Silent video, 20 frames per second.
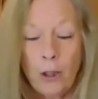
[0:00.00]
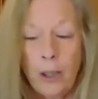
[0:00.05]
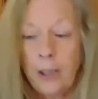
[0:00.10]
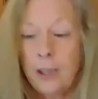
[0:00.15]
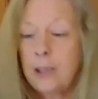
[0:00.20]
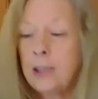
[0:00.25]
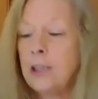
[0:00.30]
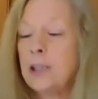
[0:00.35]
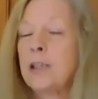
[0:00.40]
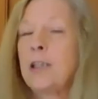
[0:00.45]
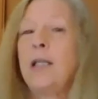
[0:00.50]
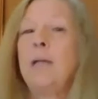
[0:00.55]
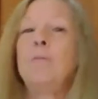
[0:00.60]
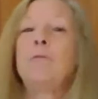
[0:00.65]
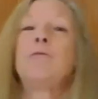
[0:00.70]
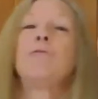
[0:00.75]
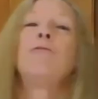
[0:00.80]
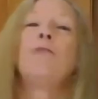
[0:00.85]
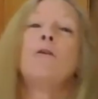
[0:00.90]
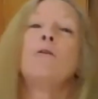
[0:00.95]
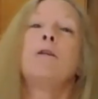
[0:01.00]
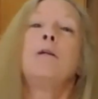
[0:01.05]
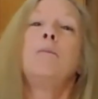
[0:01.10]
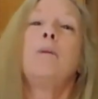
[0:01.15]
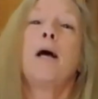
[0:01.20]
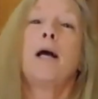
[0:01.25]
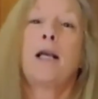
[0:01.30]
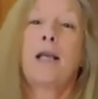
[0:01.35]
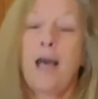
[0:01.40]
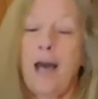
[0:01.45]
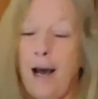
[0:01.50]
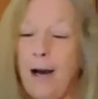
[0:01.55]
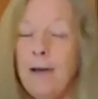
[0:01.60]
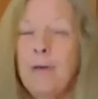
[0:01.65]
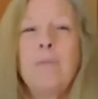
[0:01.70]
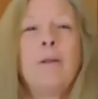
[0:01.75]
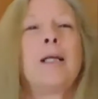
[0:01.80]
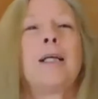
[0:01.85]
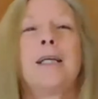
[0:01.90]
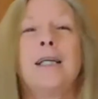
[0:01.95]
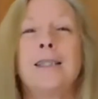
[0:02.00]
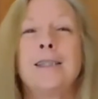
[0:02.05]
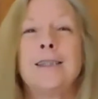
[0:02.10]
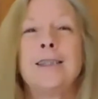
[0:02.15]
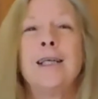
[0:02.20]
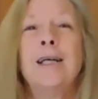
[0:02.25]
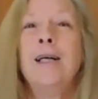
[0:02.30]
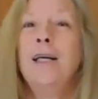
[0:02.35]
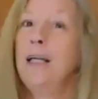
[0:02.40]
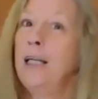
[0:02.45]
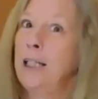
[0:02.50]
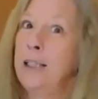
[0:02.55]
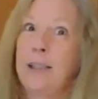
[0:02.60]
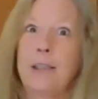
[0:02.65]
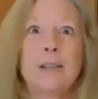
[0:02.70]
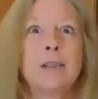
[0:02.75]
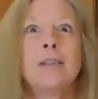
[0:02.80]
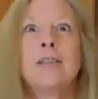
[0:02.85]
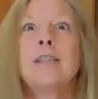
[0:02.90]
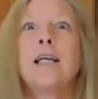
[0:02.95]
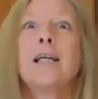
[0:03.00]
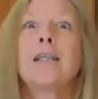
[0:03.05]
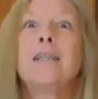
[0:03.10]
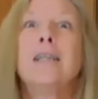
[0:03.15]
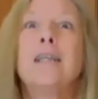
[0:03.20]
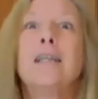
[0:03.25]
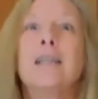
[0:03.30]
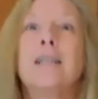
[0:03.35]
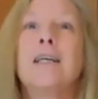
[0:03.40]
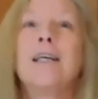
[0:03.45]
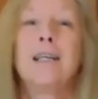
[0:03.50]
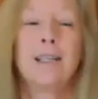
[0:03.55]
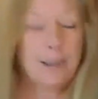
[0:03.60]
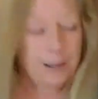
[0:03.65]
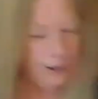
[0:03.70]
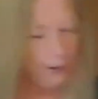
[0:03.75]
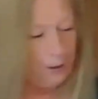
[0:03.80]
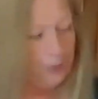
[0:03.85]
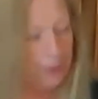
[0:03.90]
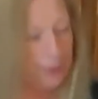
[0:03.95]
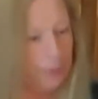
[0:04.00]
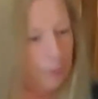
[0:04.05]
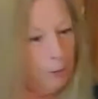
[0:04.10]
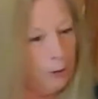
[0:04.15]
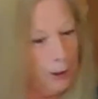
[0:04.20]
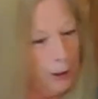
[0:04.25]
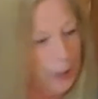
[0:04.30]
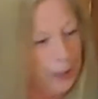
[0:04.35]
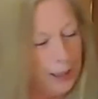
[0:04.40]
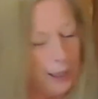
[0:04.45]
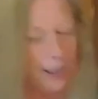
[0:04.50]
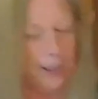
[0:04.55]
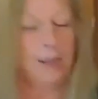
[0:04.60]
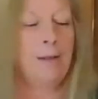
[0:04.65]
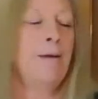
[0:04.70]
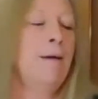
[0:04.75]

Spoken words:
It just keeps folding back out because it doesn't stick to anything. So it's really good.